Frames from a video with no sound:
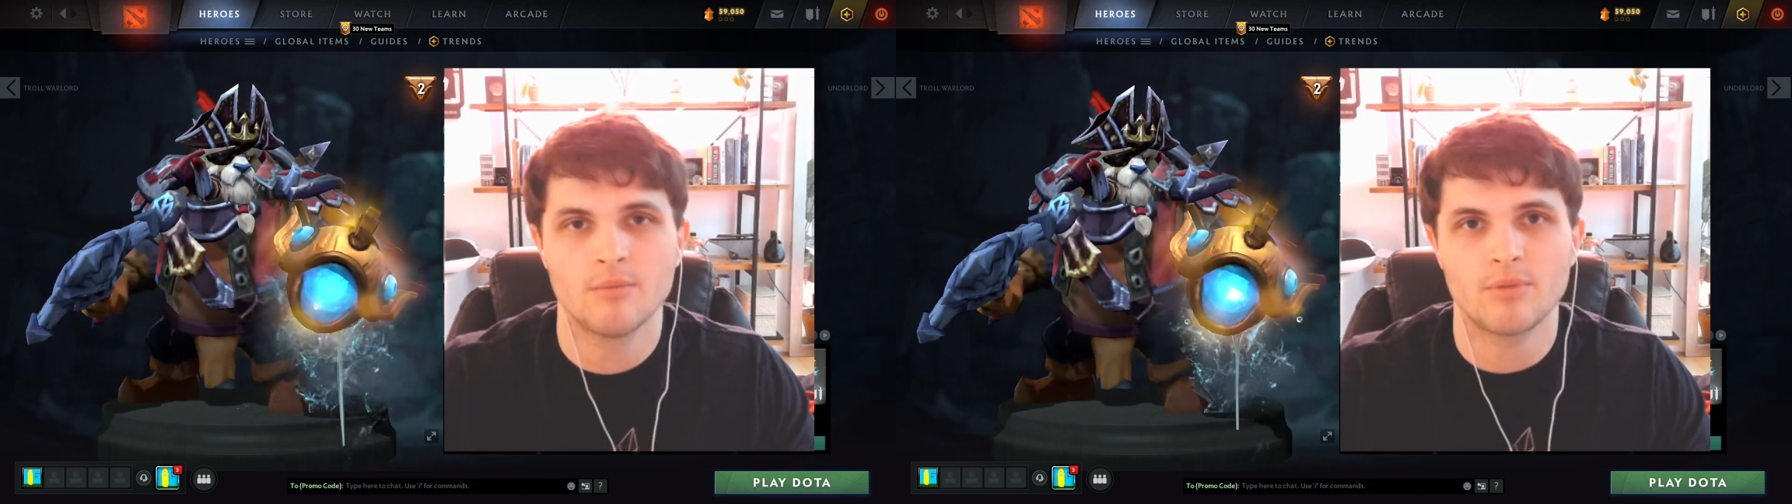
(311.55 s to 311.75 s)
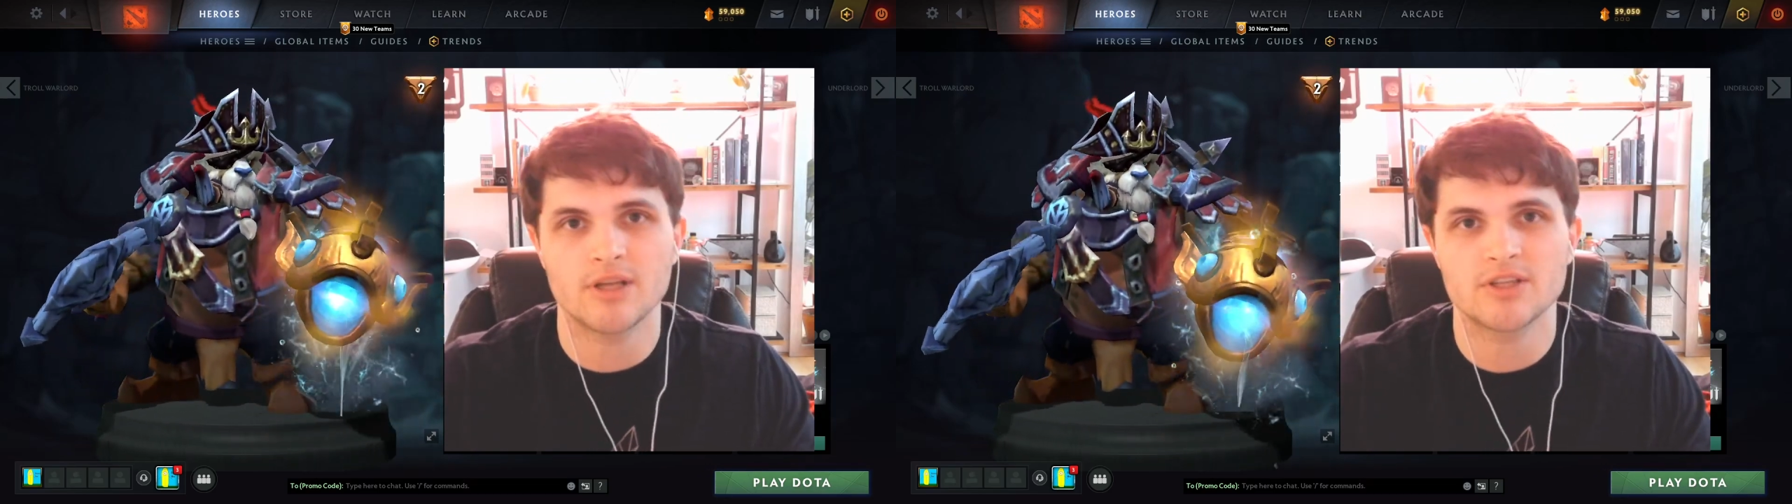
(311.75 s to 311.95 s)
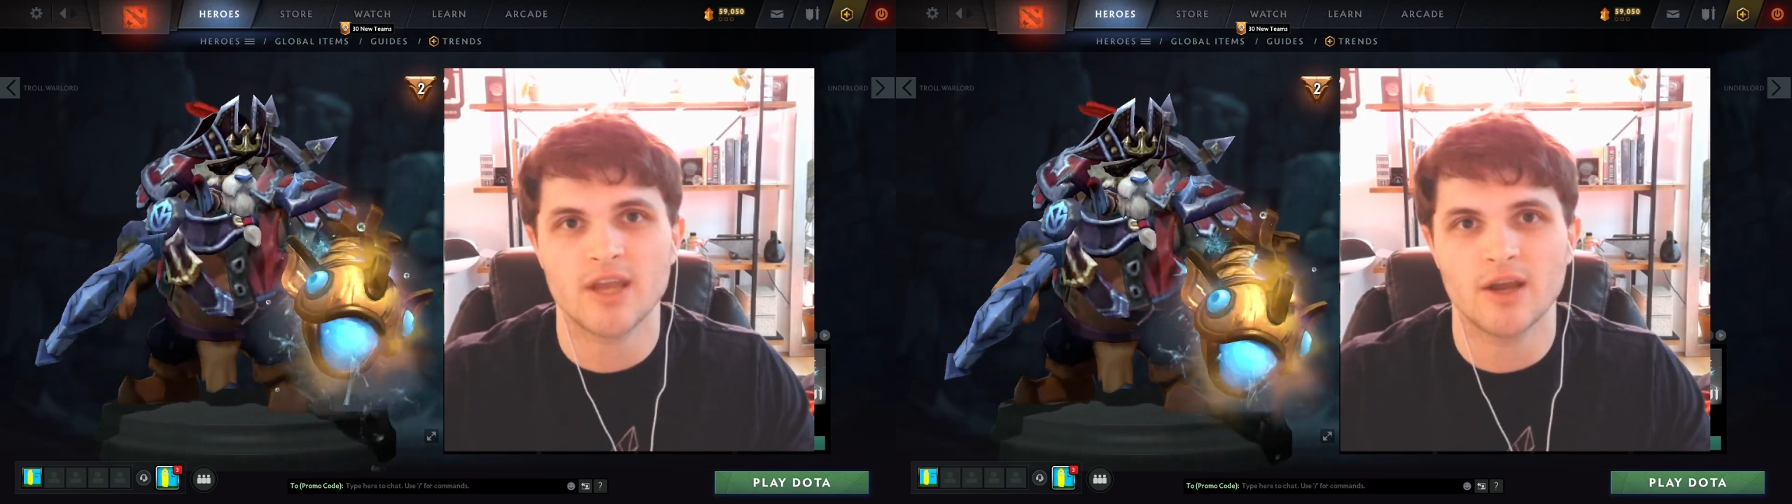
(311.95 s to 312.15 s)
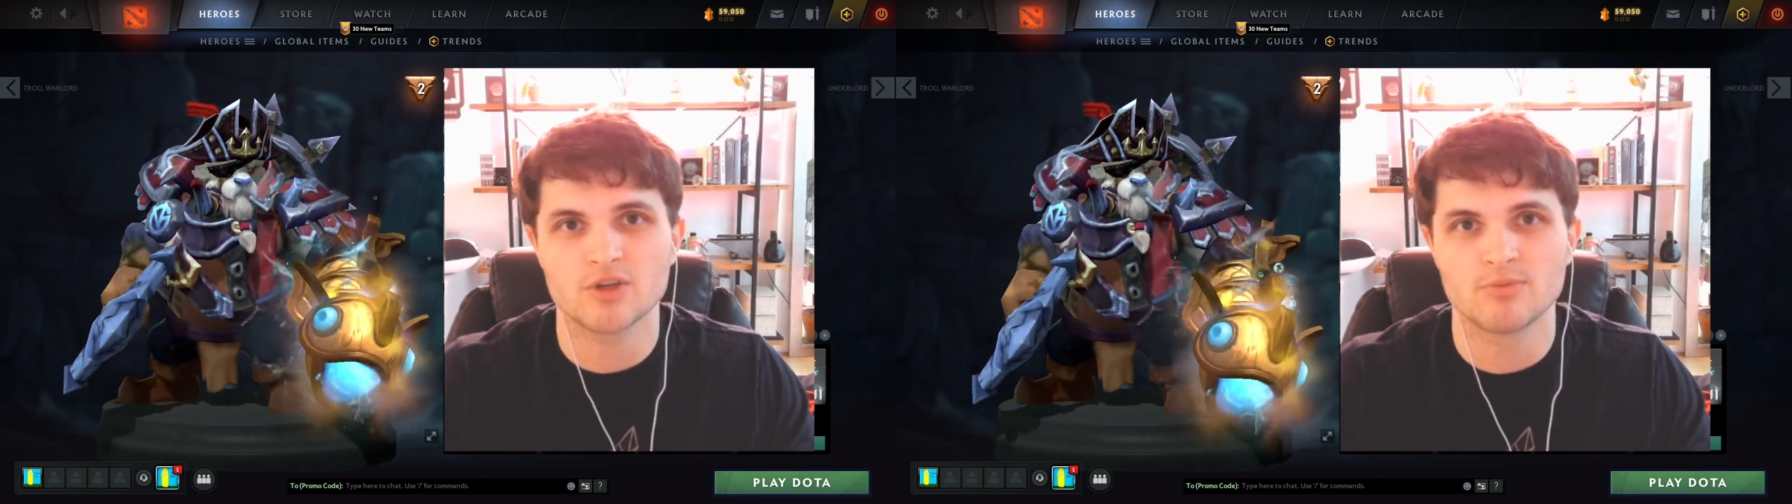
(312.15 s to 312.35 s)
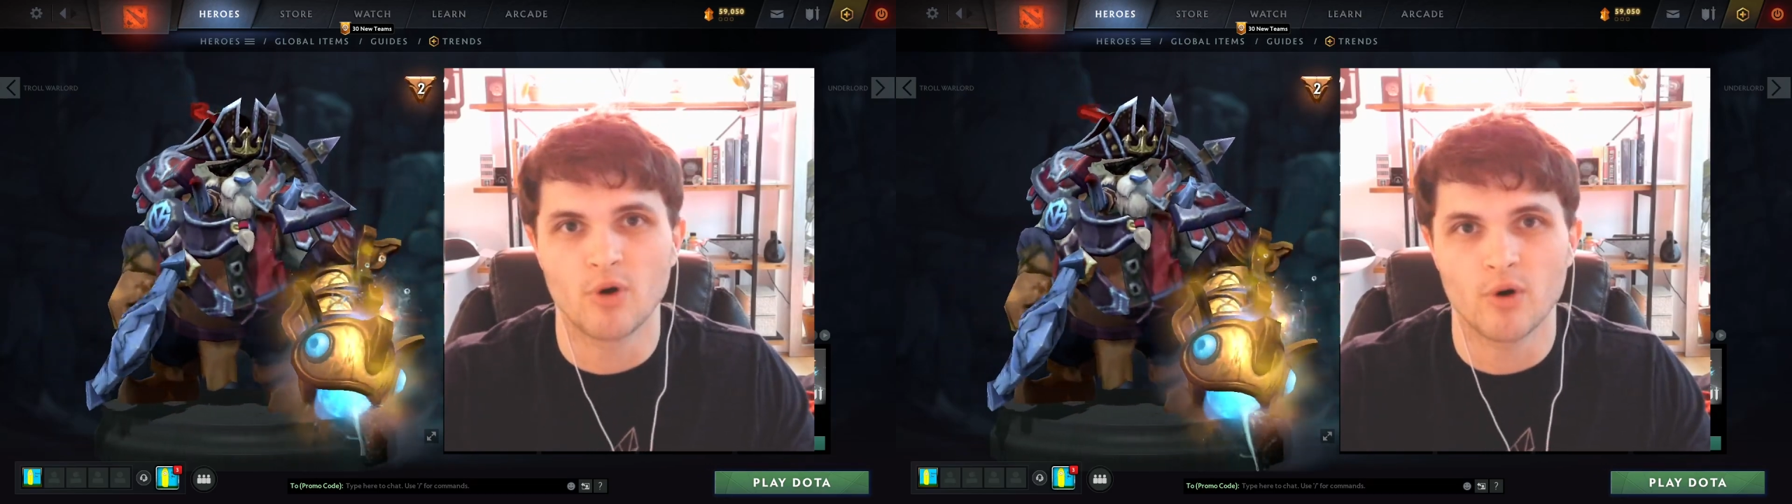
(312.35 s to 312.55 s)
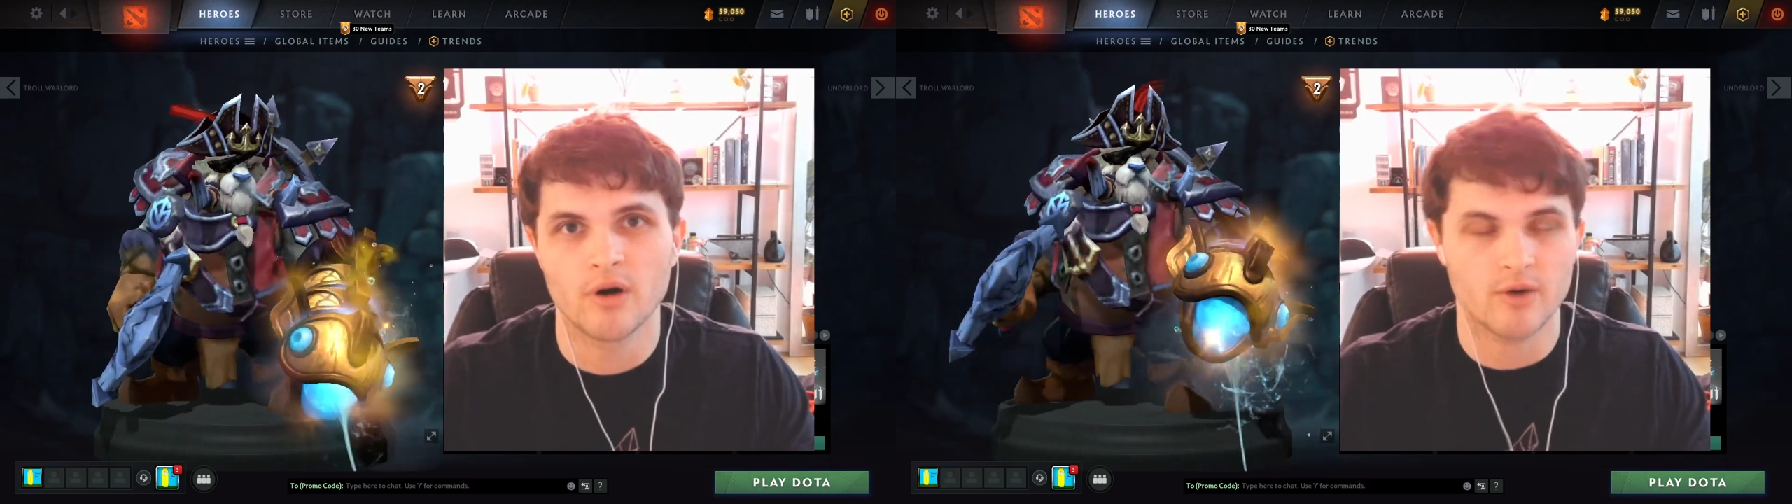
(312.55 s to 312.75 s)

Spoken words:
but he scales more